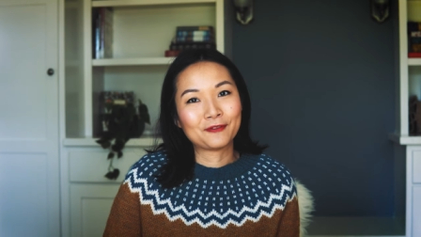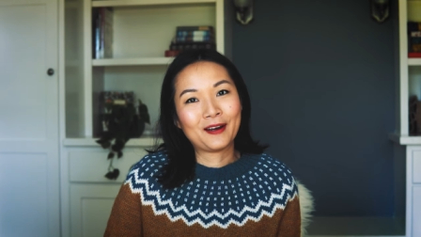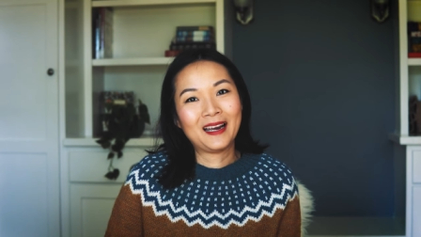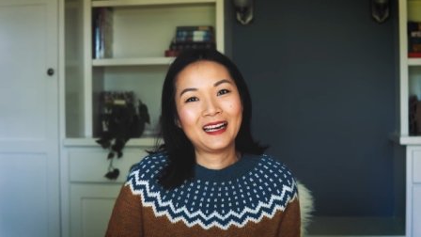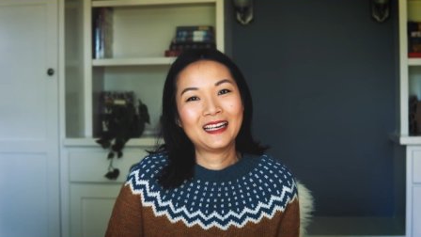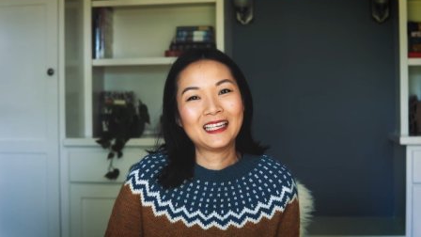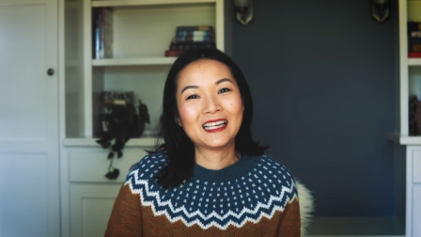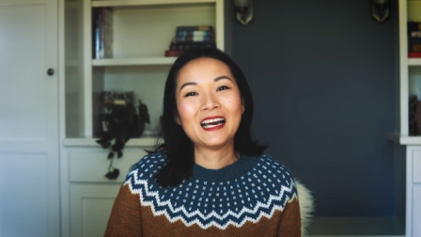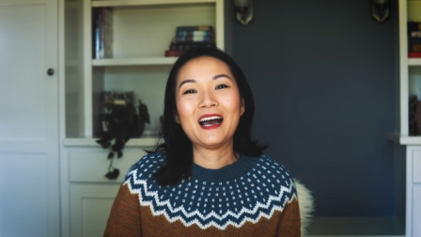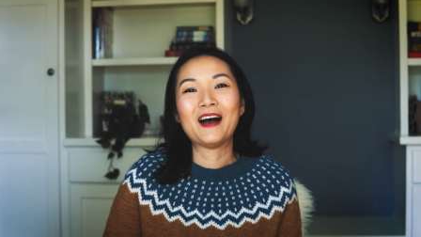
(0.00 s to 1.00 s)

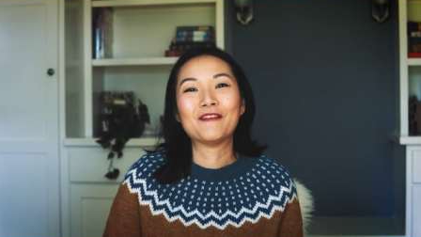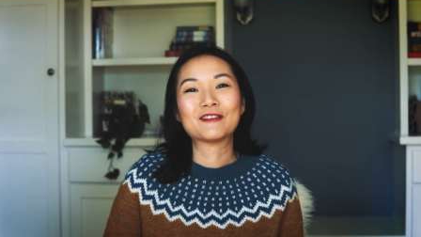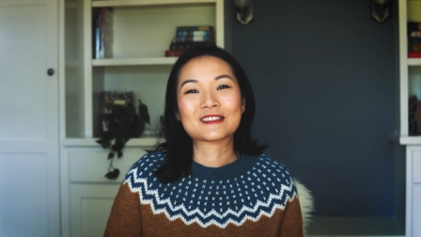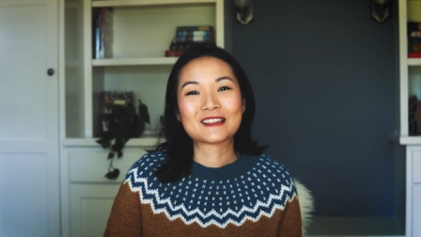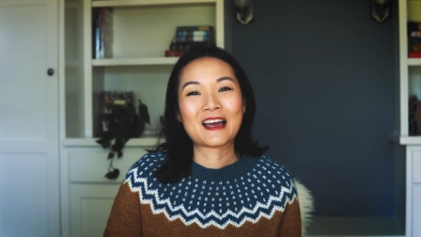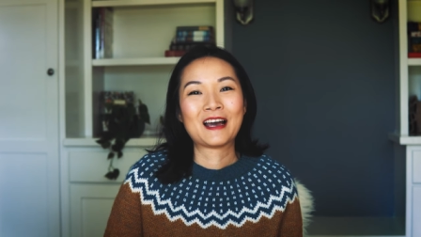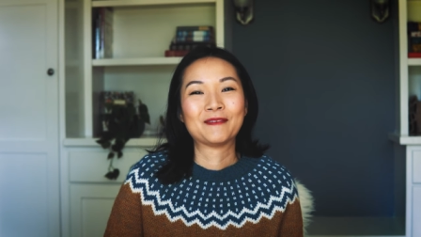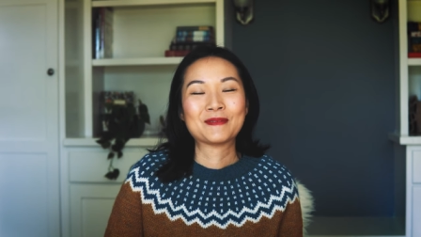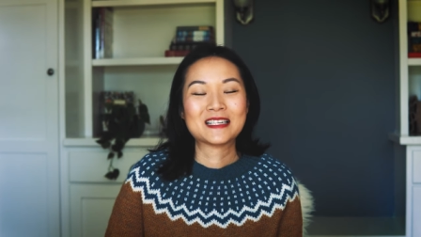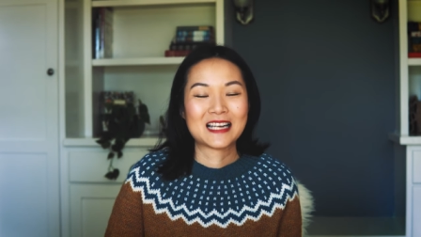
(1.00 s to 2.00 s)
afraid of what's gonna
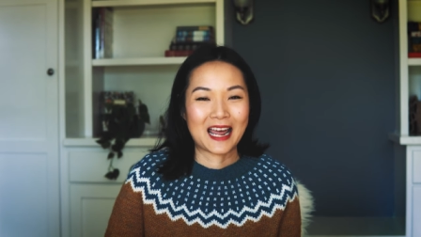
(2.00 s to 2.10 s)
happen